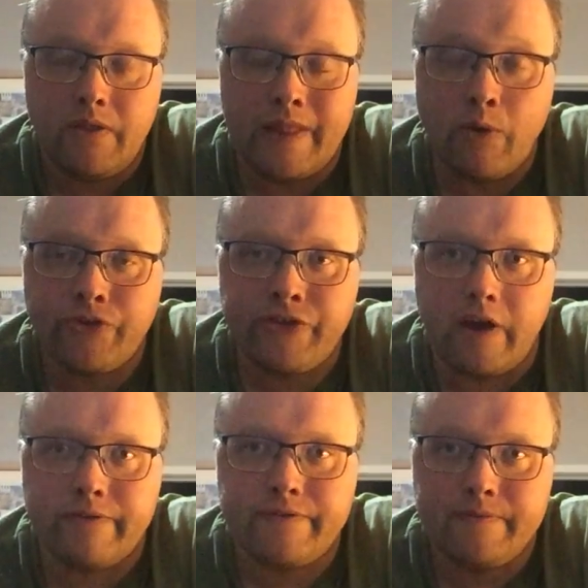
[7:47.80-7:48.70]
That was
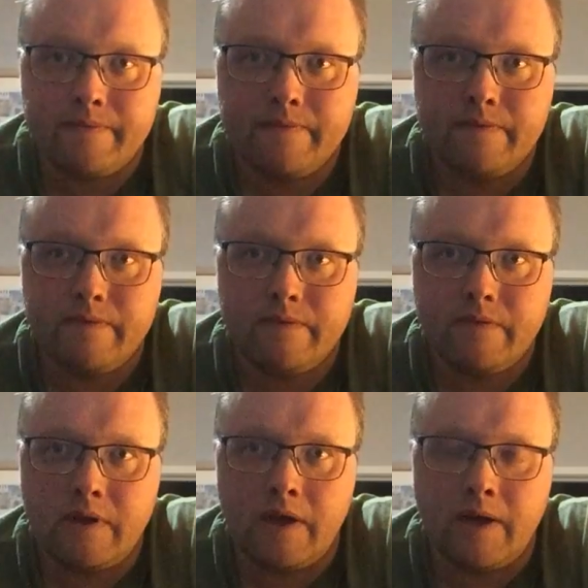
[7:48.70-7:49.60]
tough.
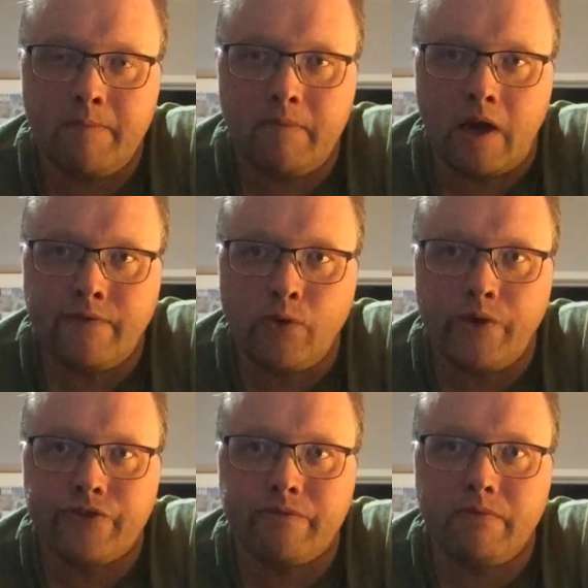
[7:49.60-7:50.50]
I've
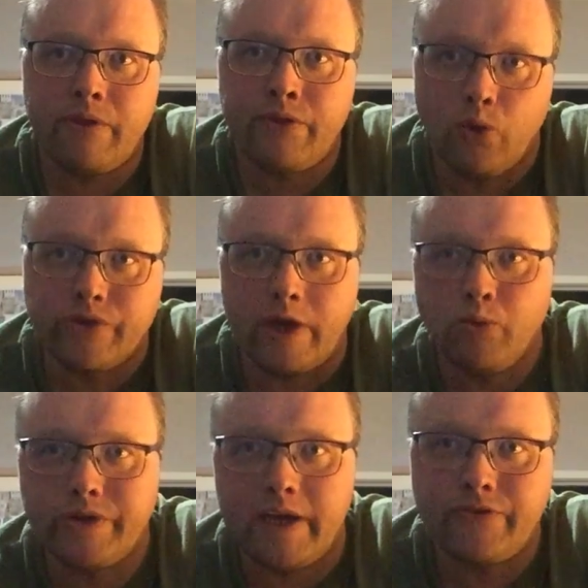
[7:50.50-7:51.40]
always thought I
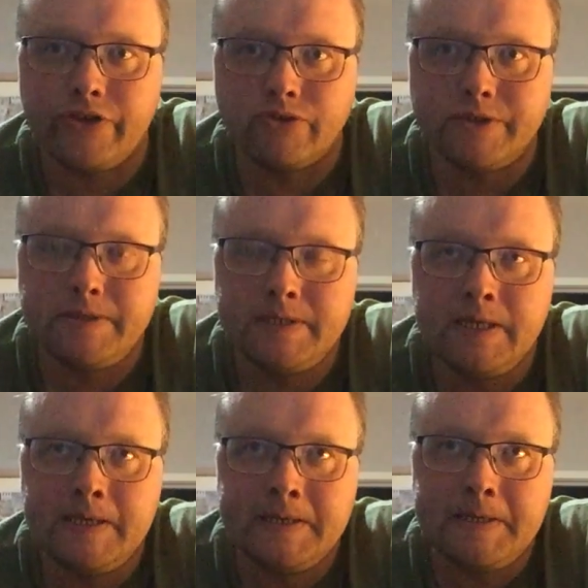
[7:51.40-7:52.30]
would have children,
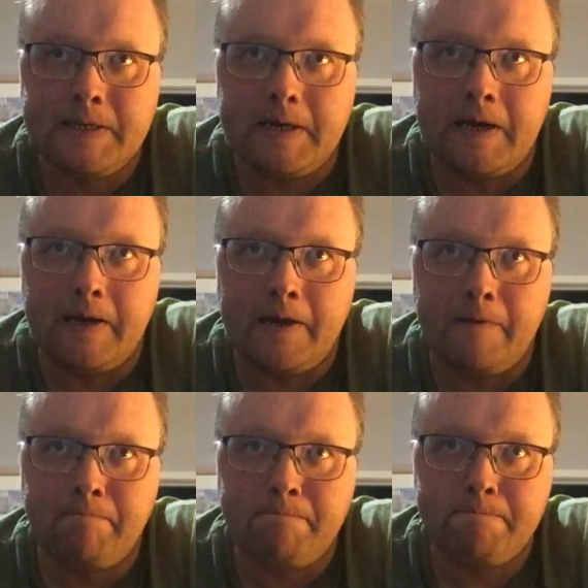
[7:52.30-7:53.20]

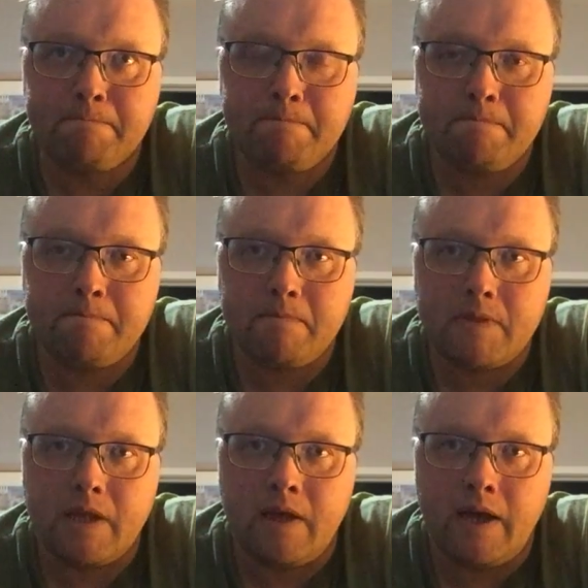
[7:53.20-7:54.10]
and
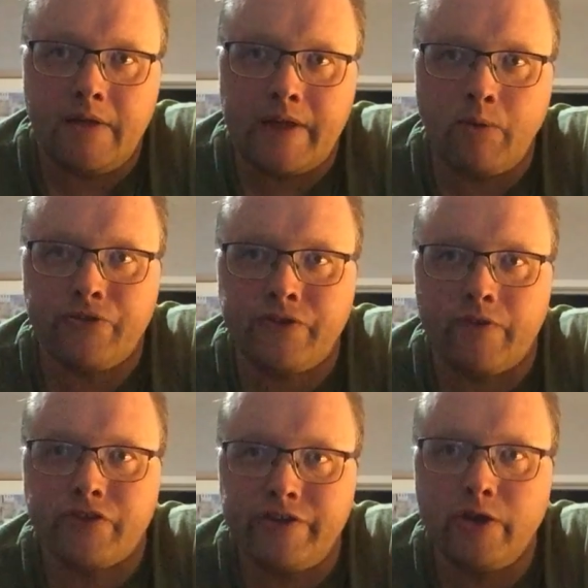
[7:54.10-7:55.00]
that was
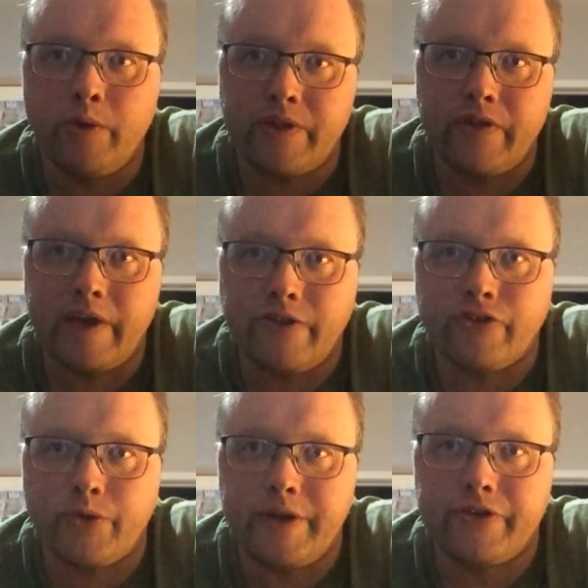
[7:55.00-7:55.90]
tough to deal with at the
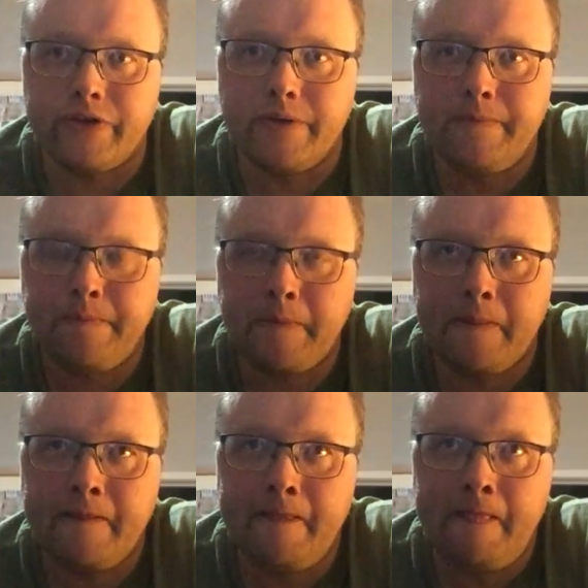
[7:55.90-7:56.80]
age of 22.
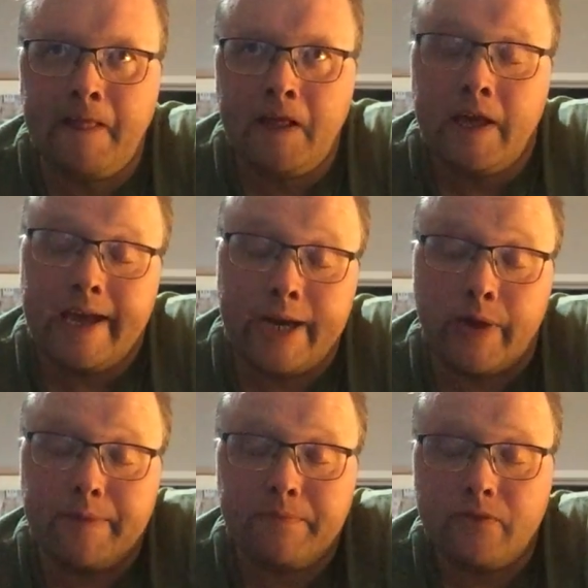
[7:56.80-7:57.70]

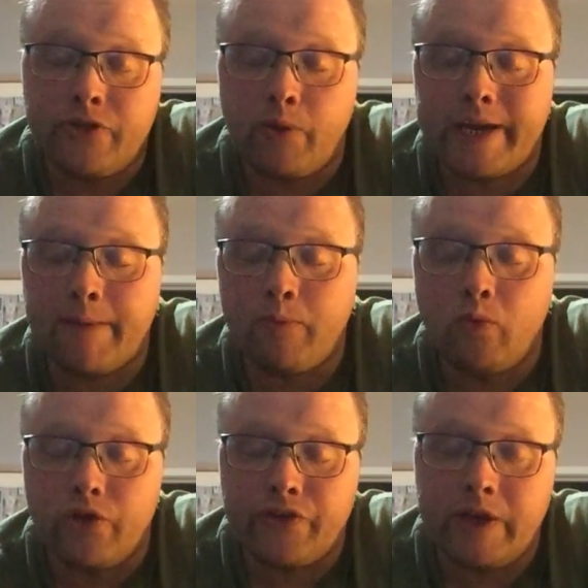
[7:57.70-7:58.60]
Anyway, so what
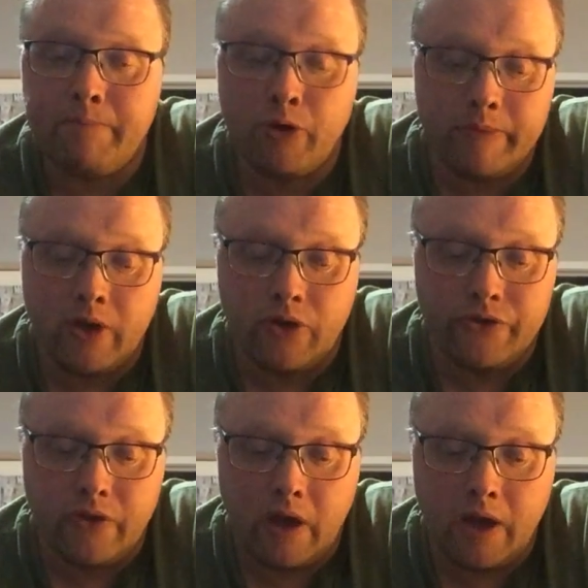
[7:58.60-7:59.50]
happened was he put me
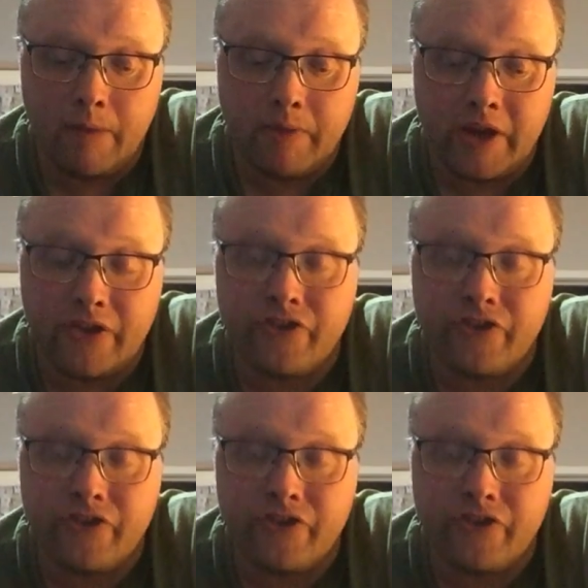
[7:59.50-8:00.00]
on an